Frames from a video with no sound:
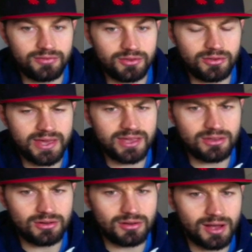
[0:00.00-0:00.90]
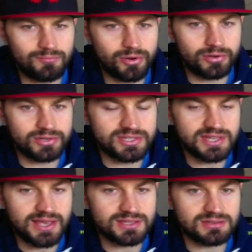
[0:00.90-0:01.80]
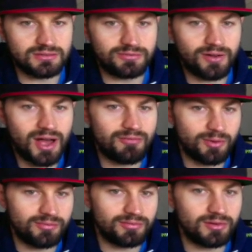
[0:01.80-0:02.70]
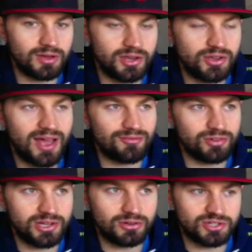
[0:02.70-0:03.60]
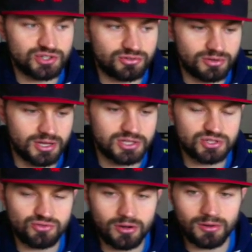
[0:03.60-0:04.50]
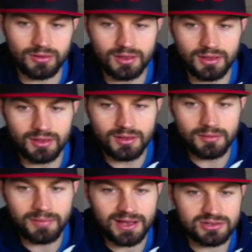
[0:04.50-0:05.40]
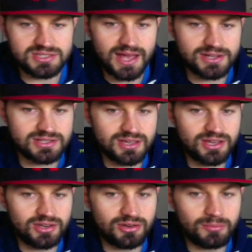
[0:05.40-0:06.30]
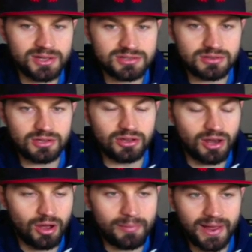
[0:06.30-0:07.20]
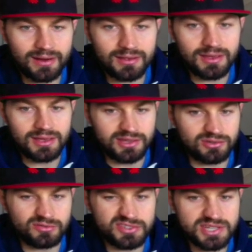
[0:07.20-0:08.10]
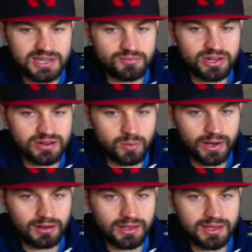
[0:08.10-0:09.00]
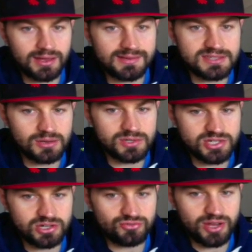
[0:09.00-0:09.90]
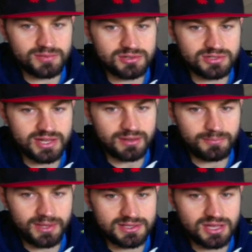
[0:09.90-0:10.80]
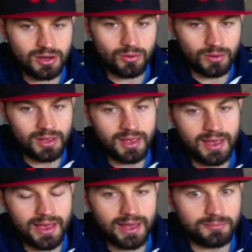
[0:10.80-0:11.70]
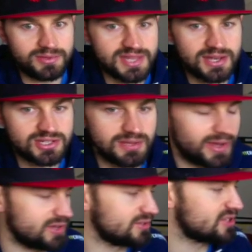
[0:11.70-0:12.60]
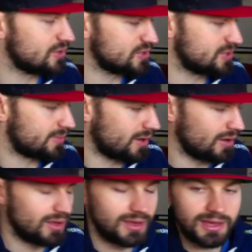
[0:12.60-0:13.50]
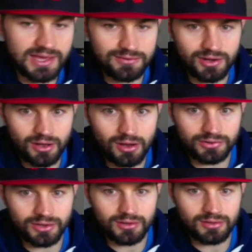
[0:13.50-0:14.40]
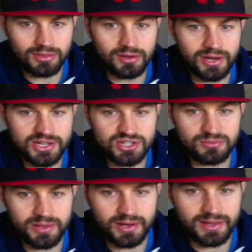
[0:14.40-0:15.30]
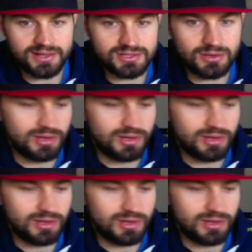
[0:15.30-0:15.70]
you hit your unbroken sets of 5 with, and you haven't really got a strong power snatch, then your lower back is going to fatigue pretty quickly, and so is your grip. It's going to take a big toll and potentially make your toes to bar even harder than they should be. Okay, so